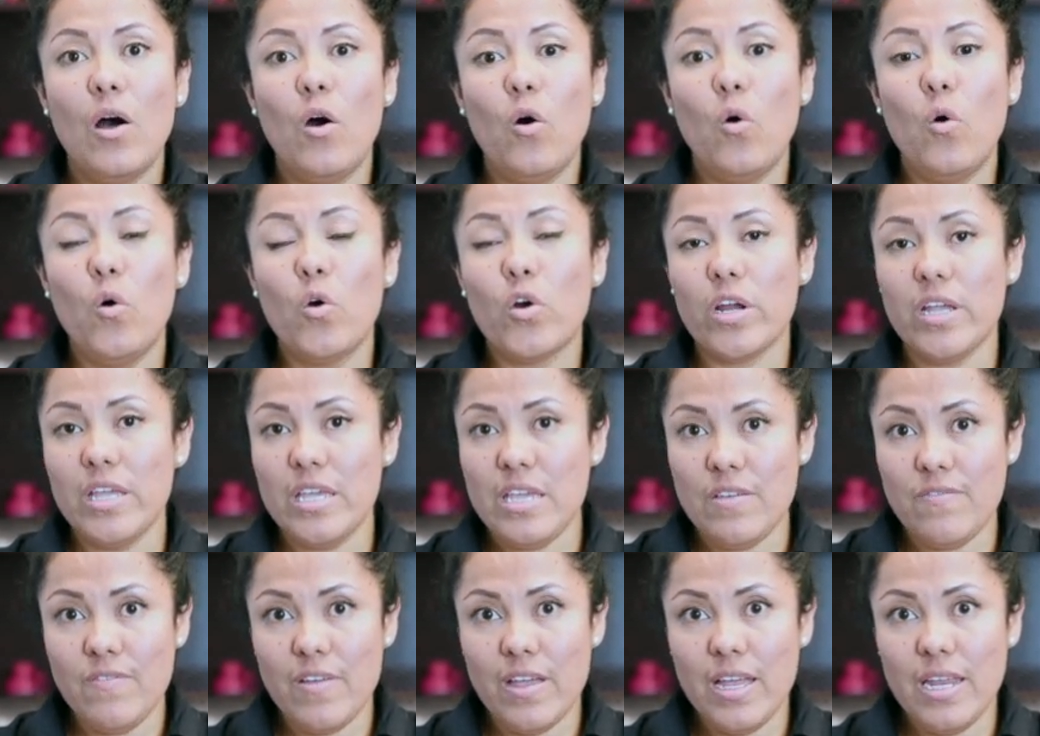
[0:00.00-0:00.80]
or
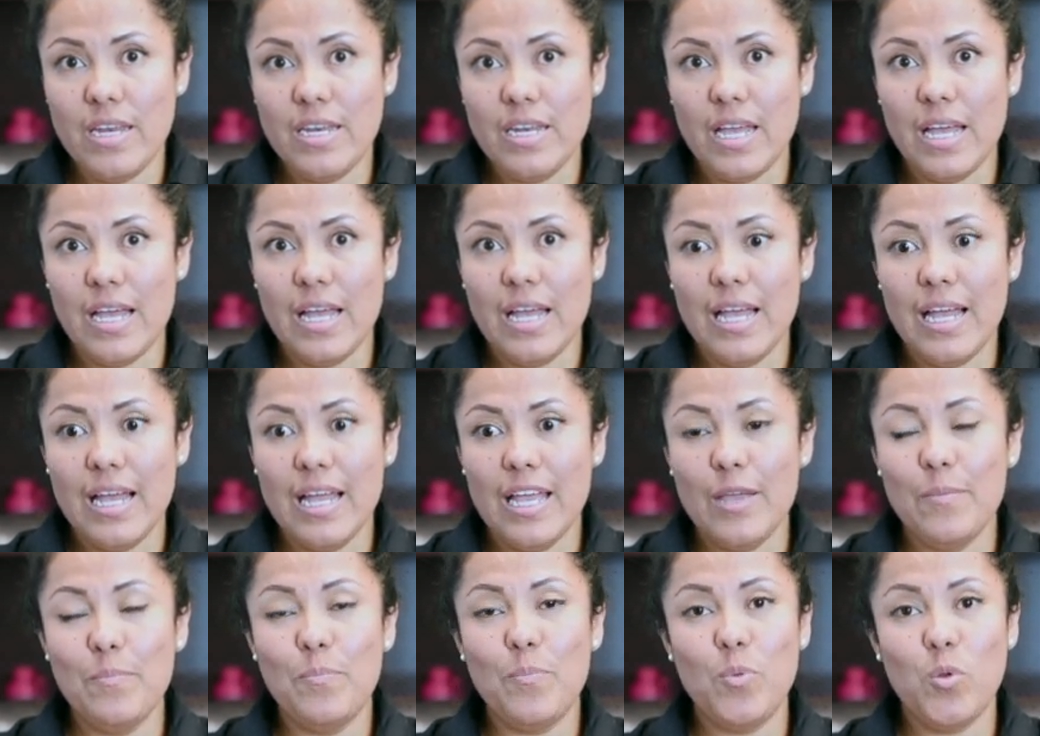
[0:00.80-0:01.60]
even
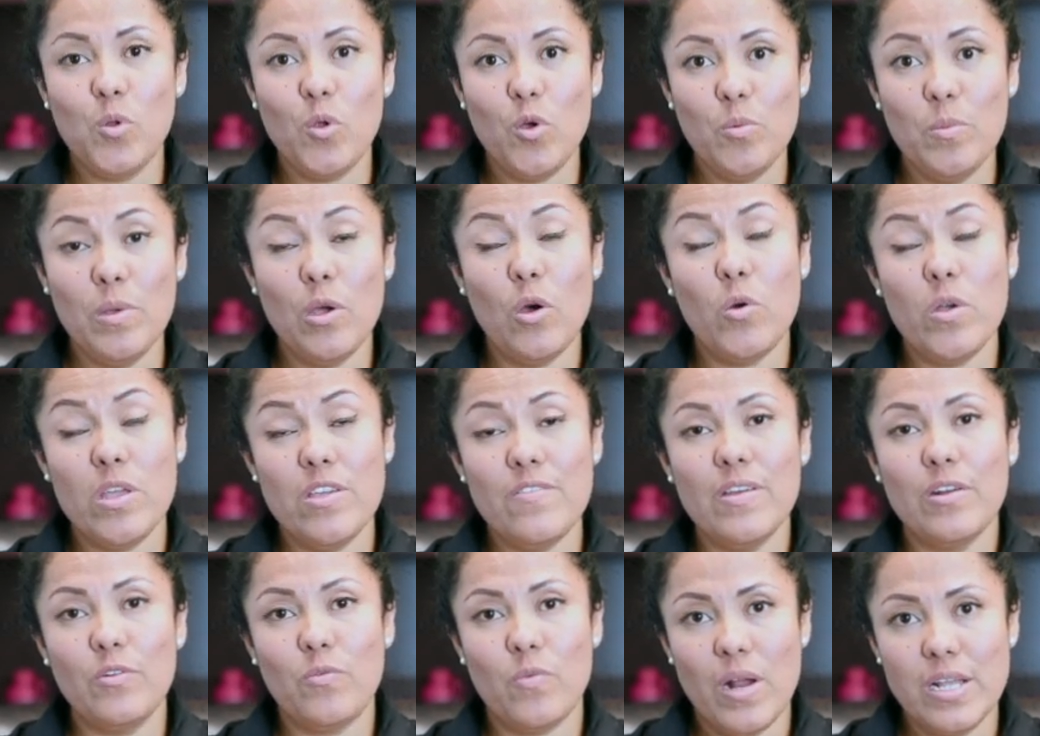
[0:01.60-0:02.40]
employment or even